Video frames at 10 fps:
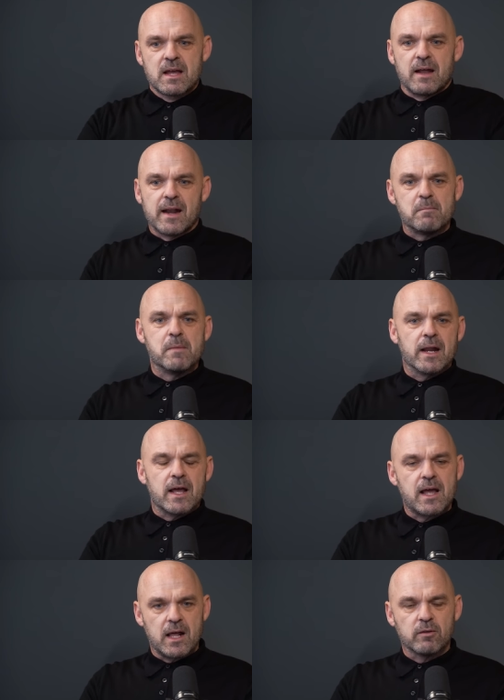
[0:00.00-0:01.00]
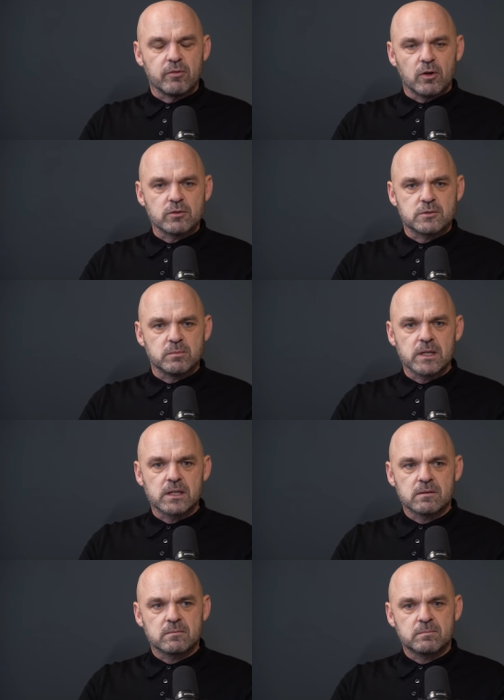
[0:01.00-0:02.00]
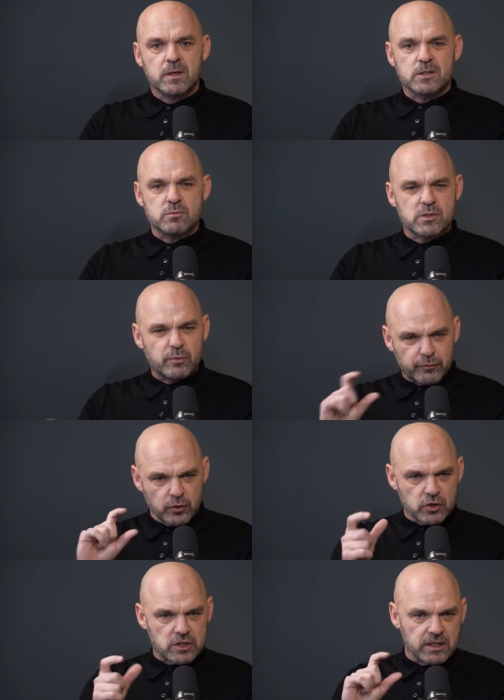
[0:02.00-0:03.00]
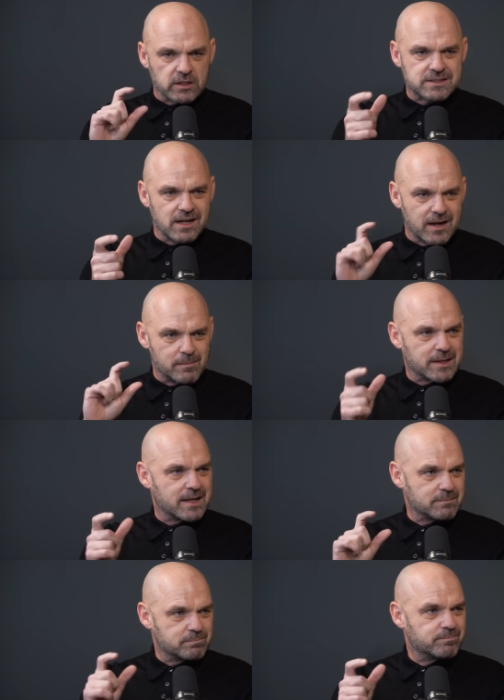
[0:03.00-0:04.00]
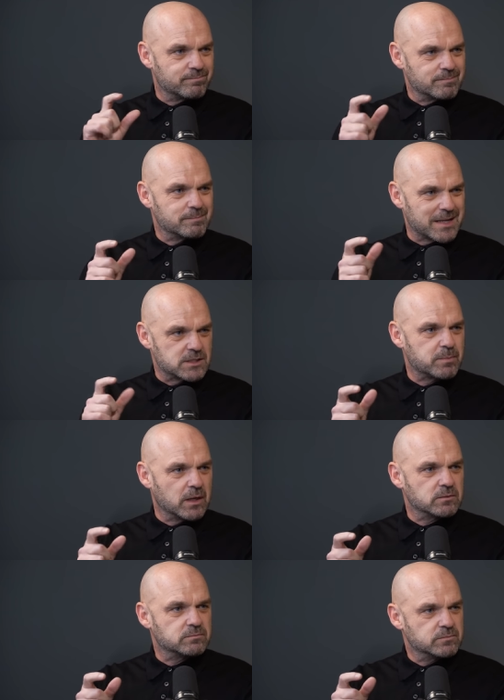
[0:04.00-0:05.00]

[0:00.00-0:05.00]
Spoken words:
And that meant a hell of a lot to me because it was the first little time I'd had a bad spell.